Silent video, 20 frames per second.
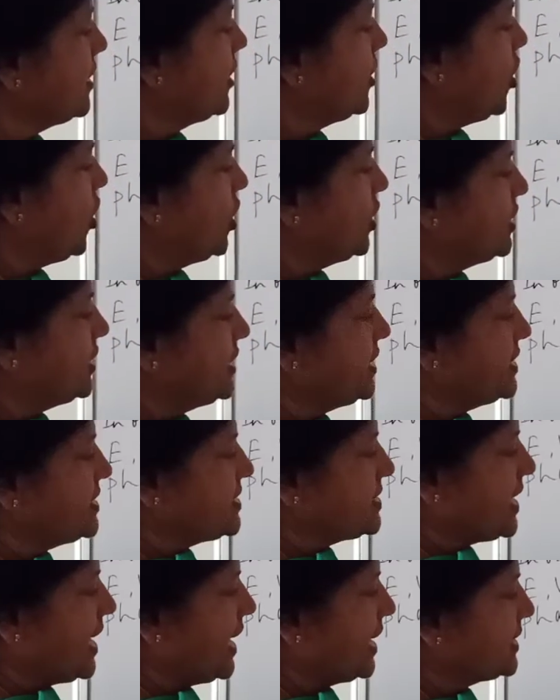on
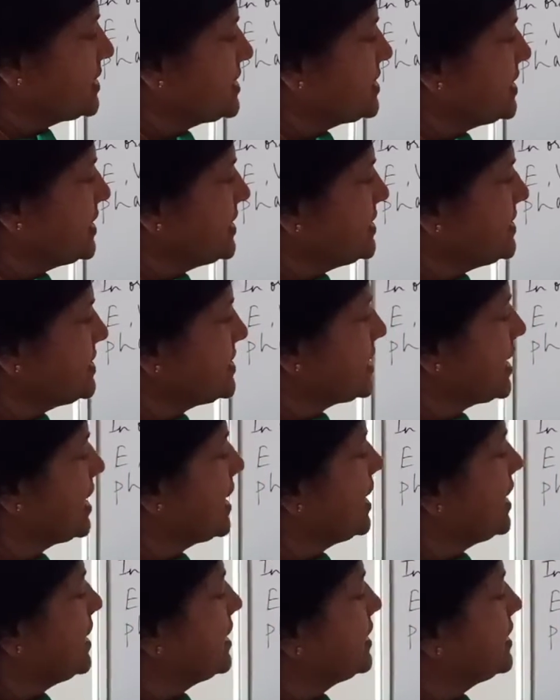this axis.
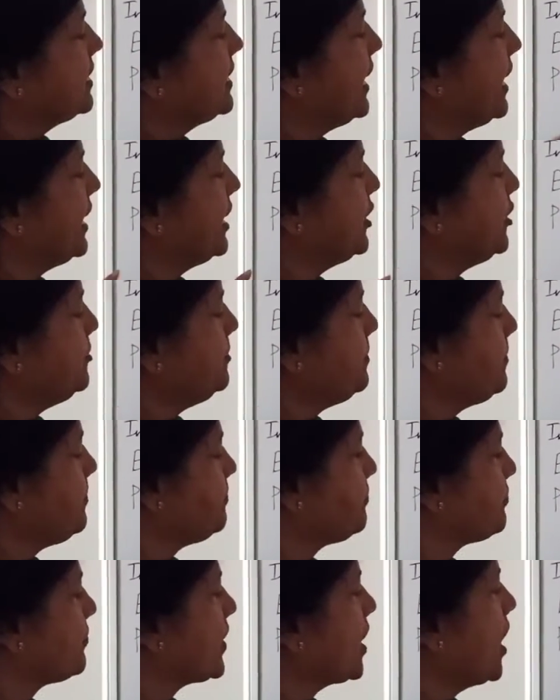Then
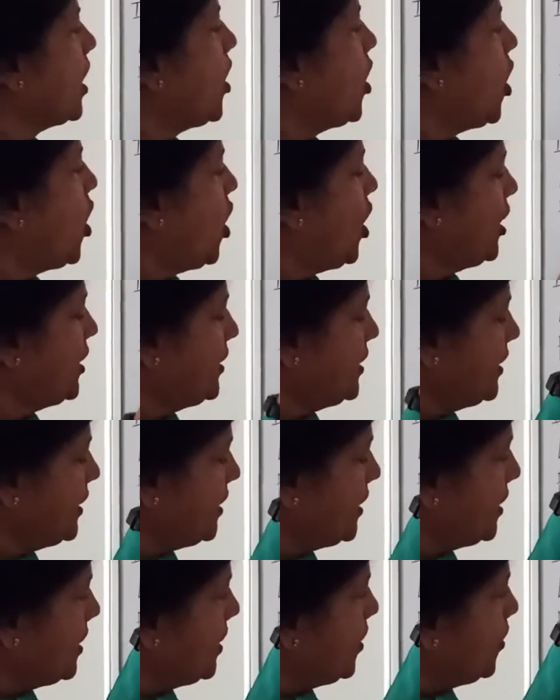on
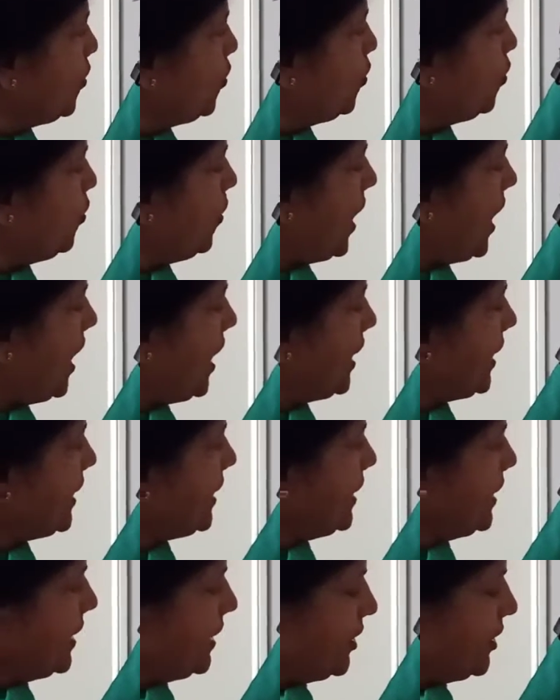Y